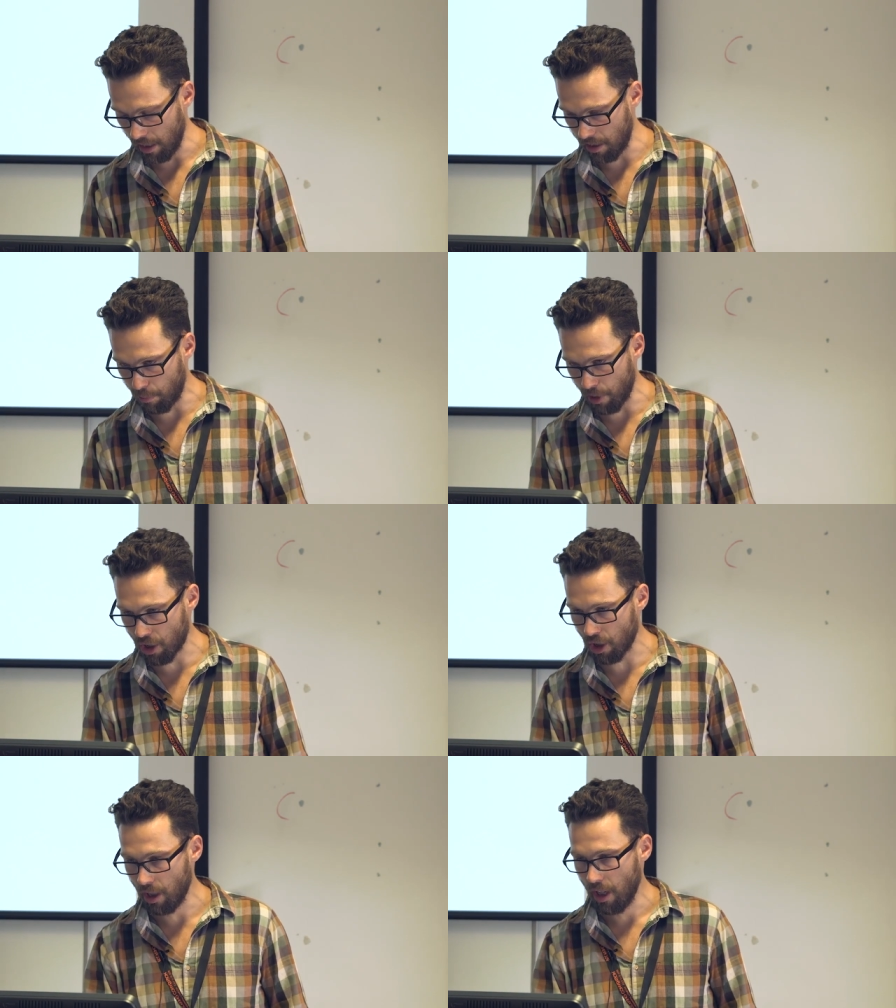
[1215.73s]

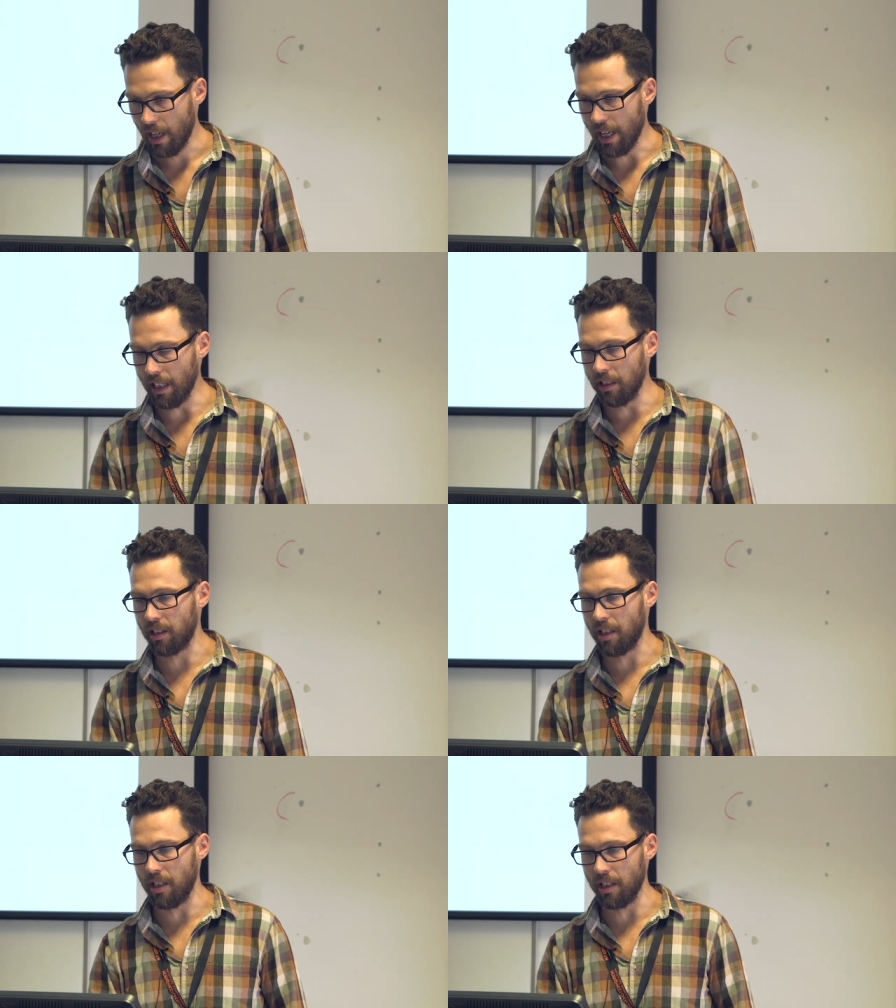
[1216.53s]
depression
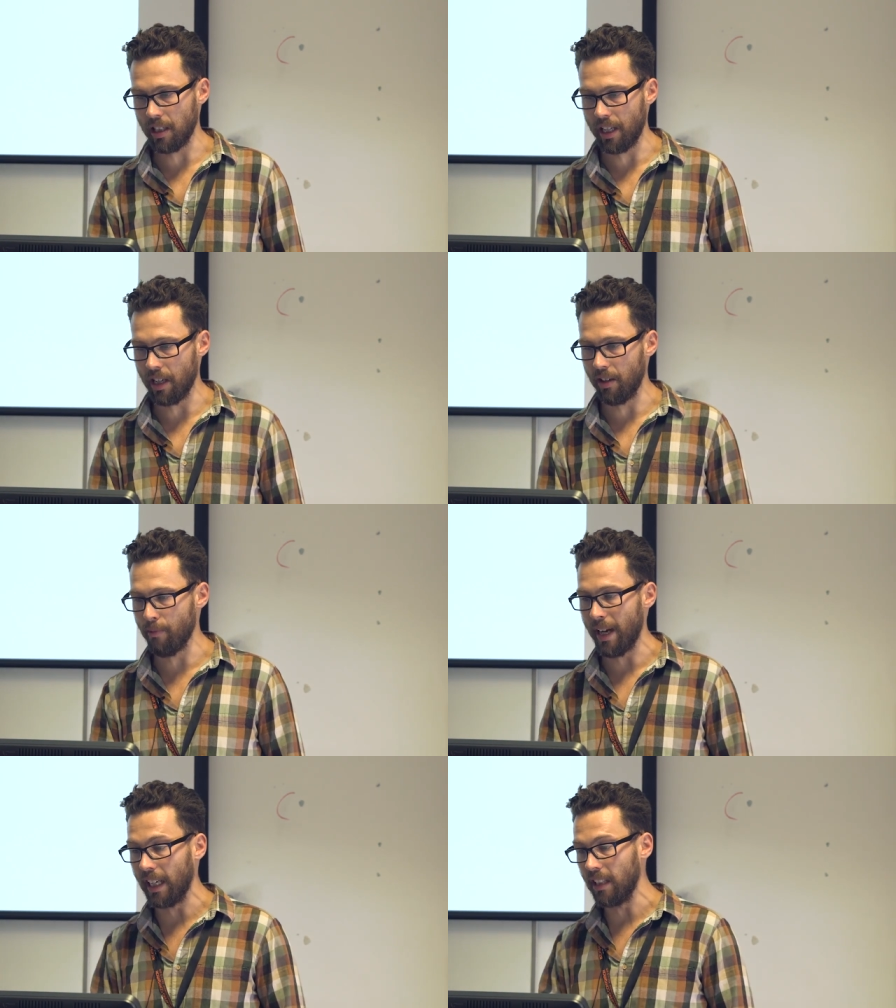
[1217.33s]
is this idea of
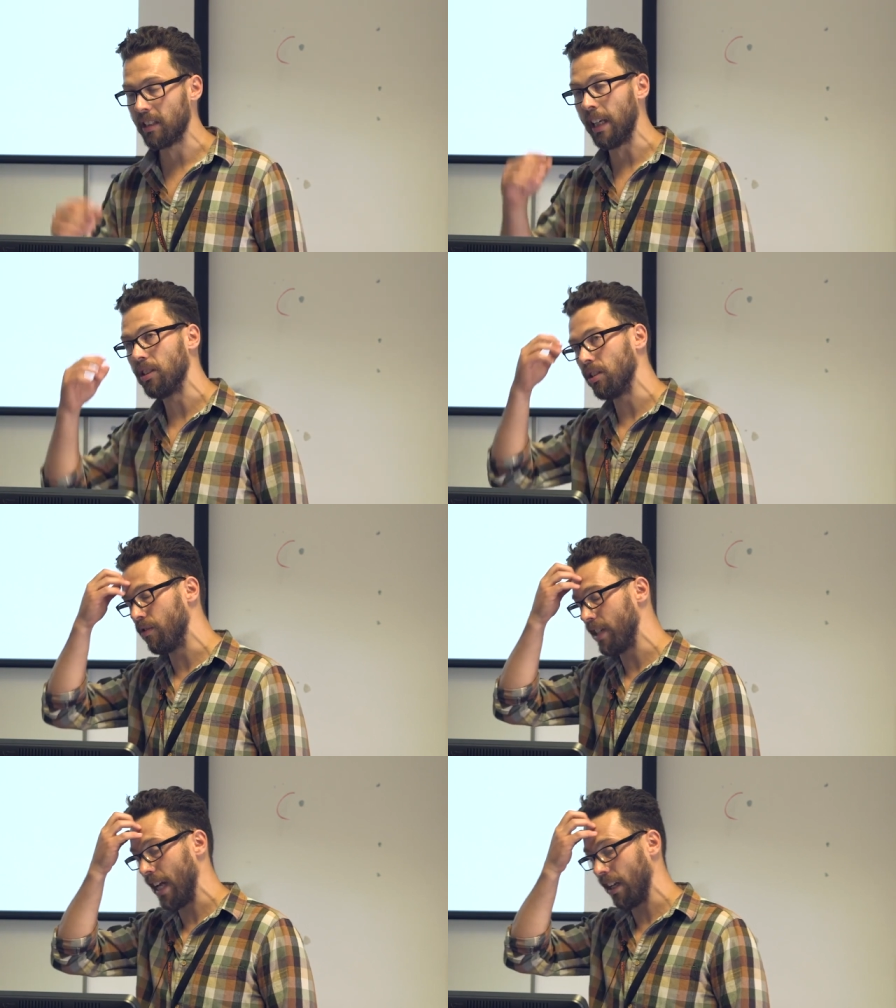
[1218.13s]
making sense of
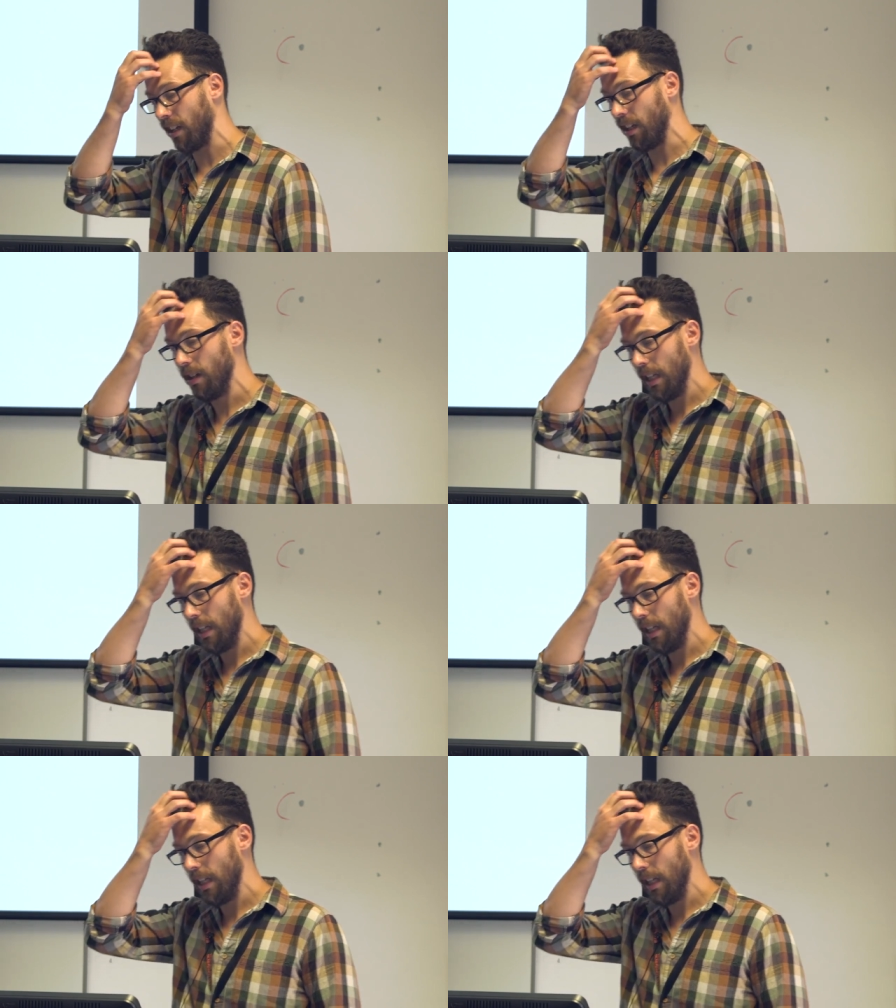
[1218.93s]
reality.